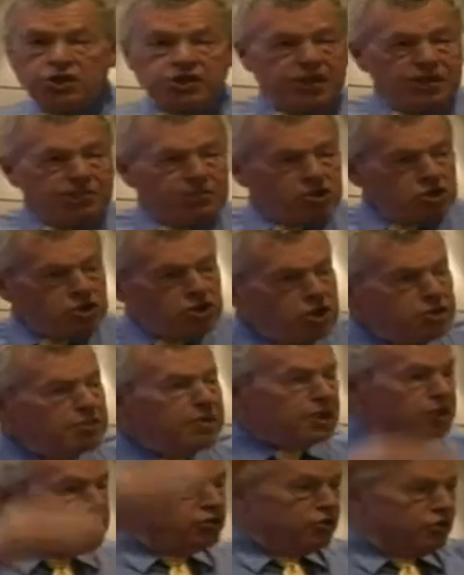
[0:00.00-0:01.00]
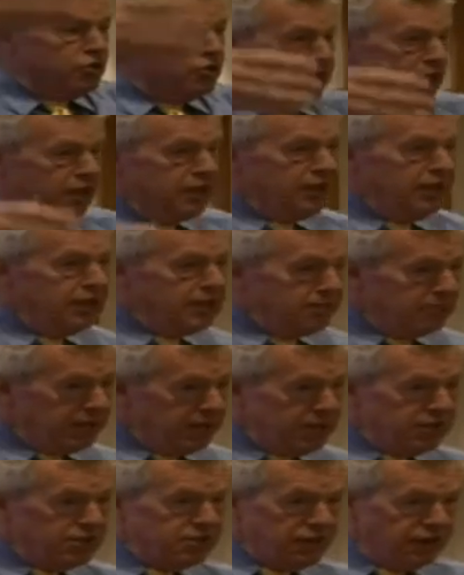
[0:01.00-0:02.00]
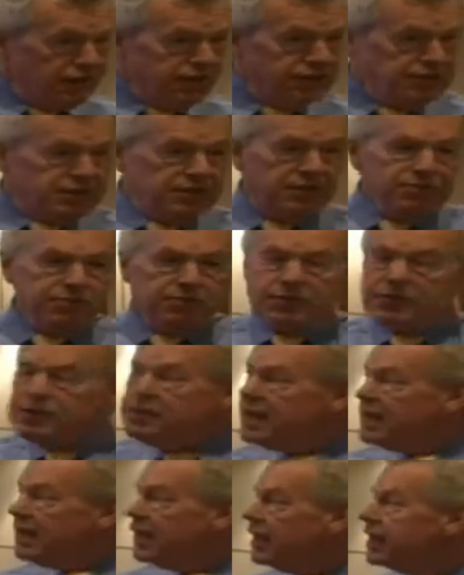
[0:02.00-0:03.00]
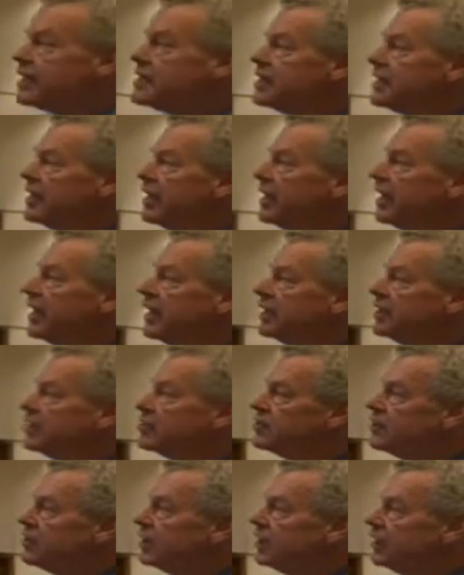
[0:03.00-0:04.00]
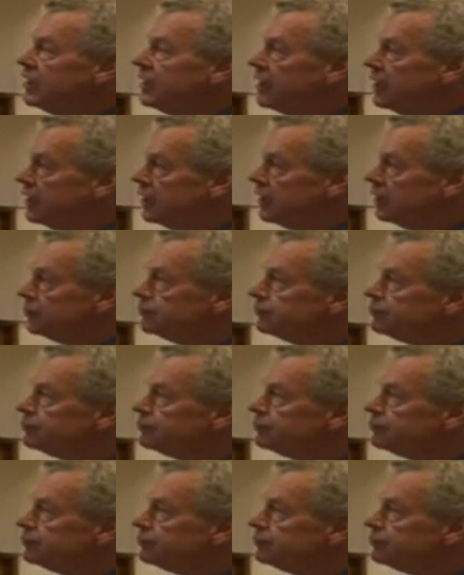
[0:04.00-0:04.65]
thing, but too much noradrenaline can make us oversympathetic and alert.